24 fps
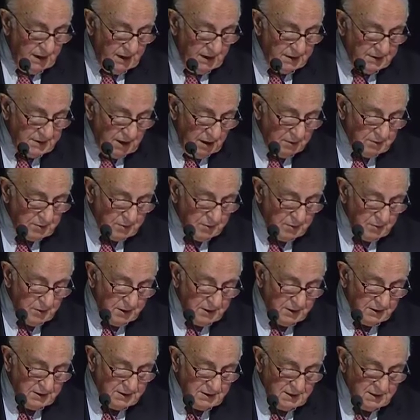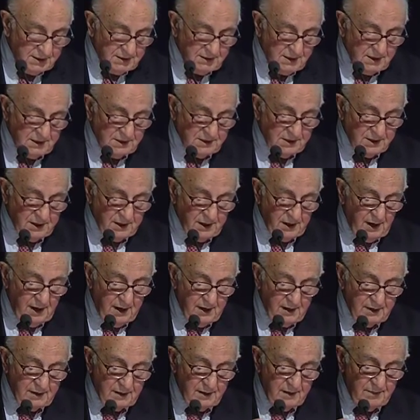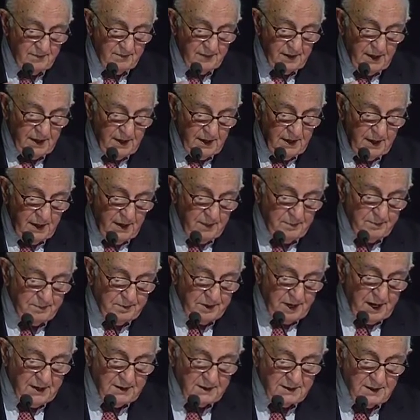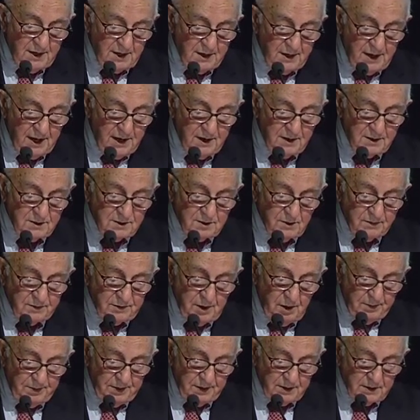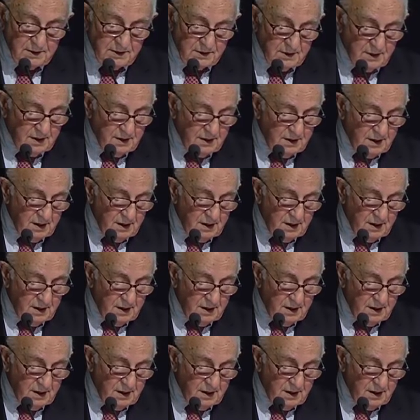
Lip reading: and our rulings in this regard embrace a range of topics,